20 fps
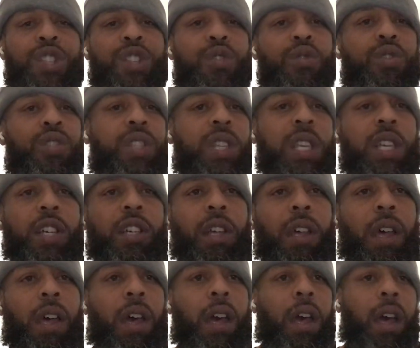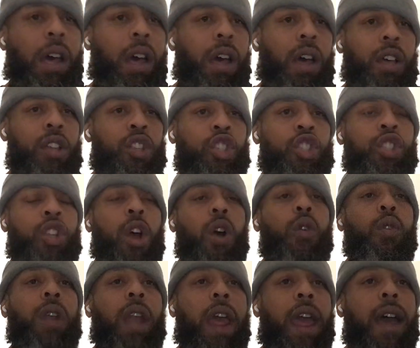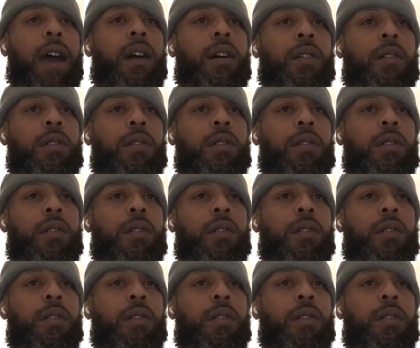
you see a show now,